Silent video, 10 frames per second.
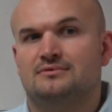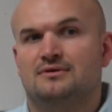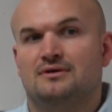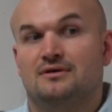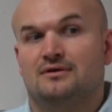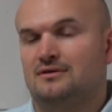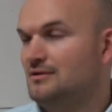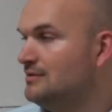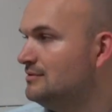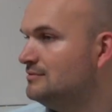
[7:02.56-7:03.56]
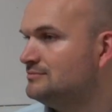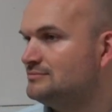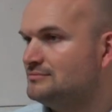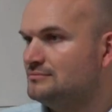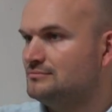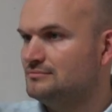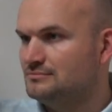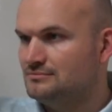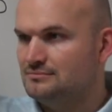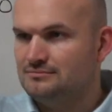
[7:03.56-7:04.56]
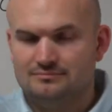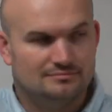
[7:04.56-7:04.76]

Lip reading: Nobody speaks.